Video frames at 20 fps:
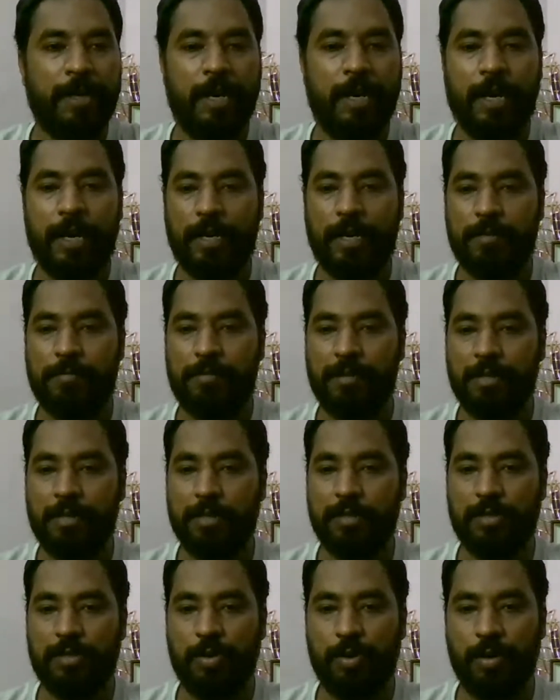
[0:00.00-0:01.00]
And
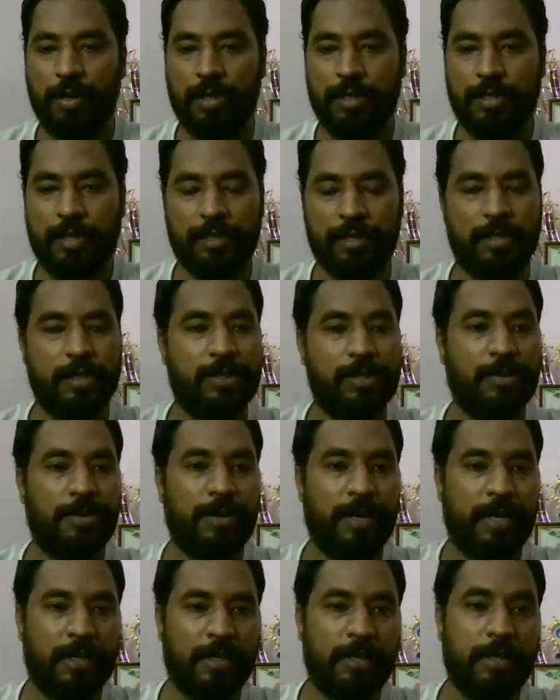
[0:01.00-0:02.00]
because all the success
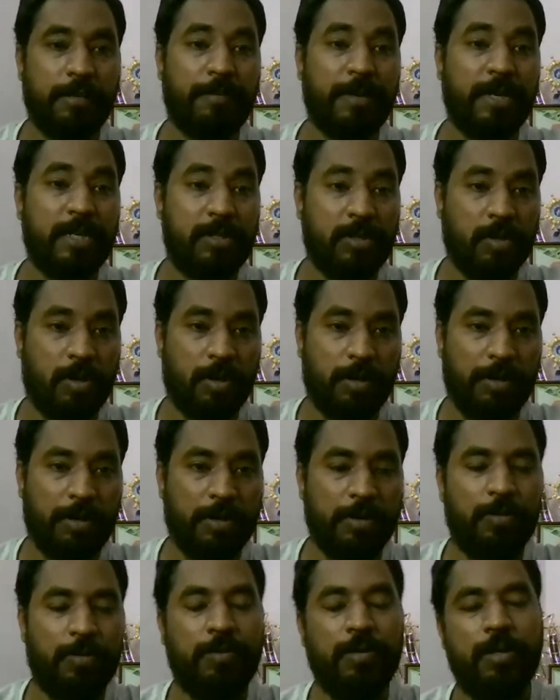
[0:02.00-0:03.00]
rate depends on
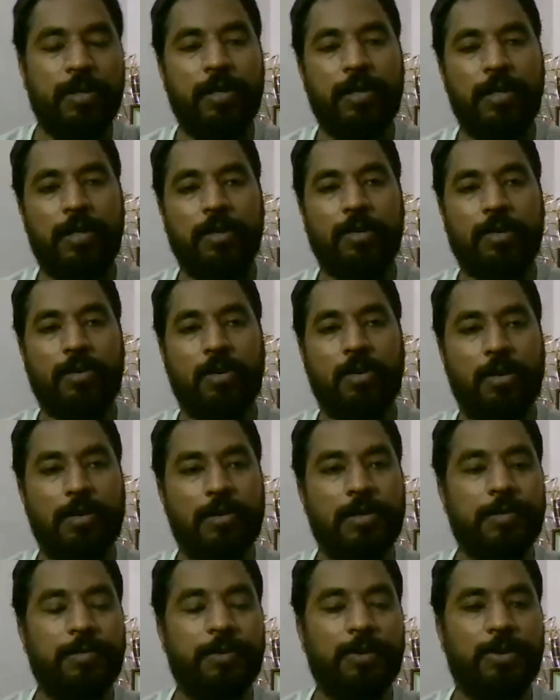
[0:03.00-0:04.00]
you, your
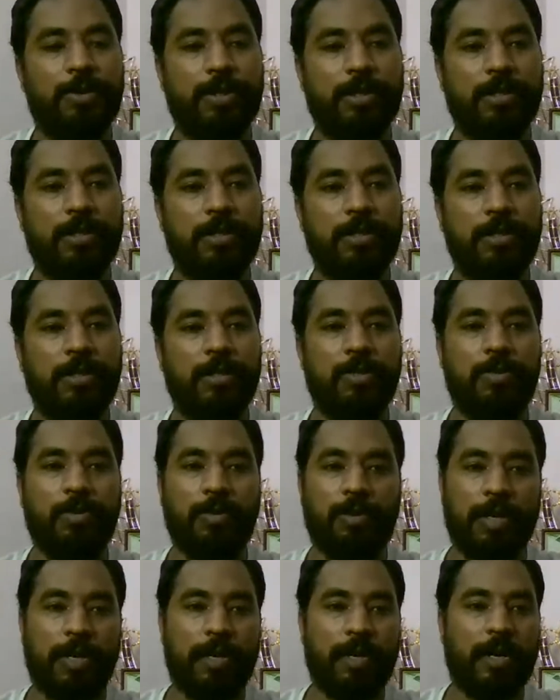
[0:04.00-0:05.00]
contribution
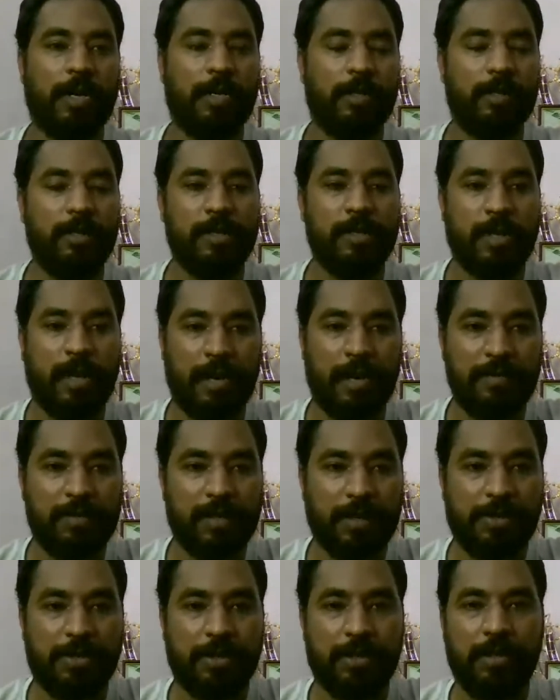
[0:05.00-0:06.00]
to conduct this live
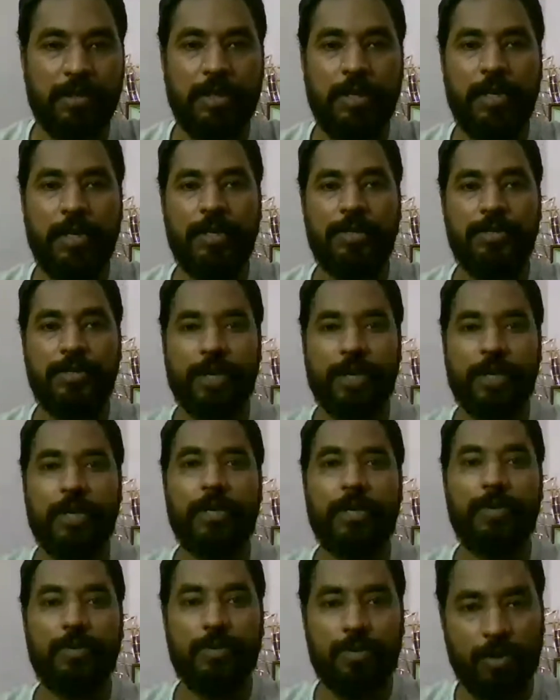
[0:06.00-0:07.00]
session,
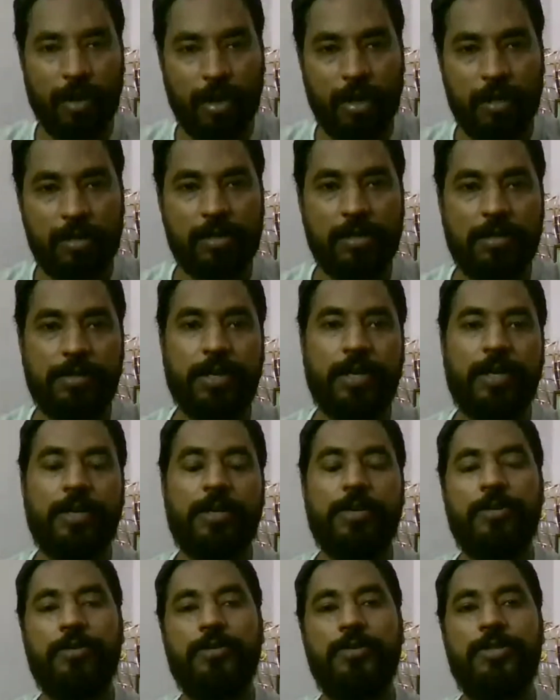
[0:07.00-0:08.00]
sharing your thoughts, sharing
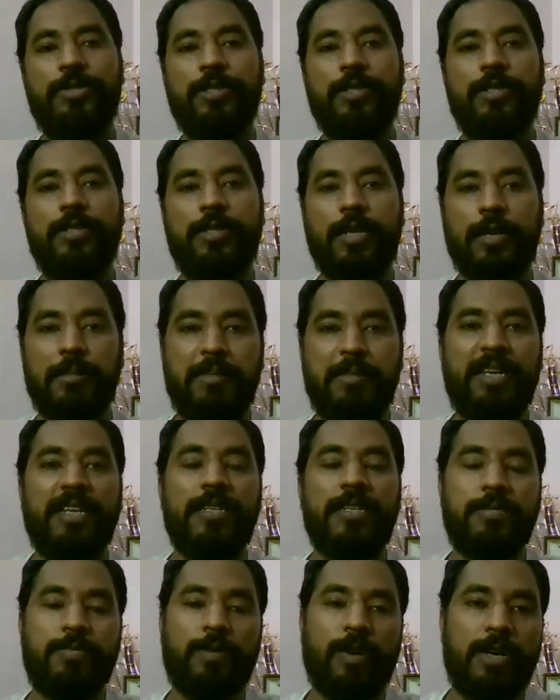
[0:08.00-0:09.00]
your questions, and me
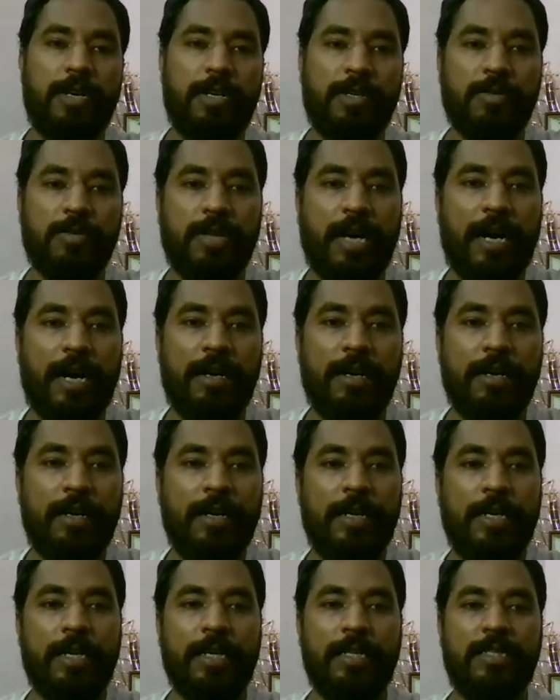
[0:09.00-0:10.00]
responding to that.
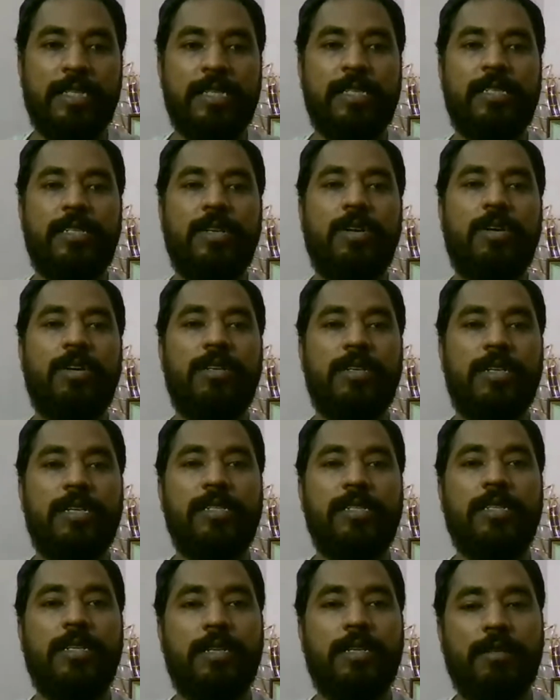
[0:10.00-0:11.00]
It just not
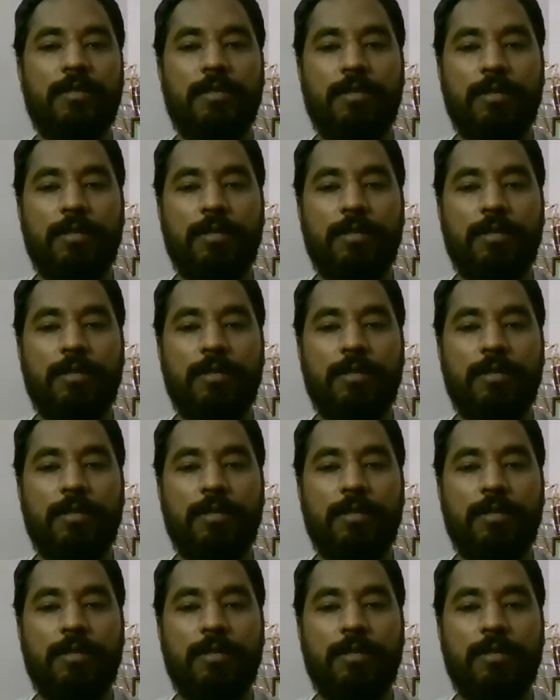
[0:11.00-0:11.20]
doesn't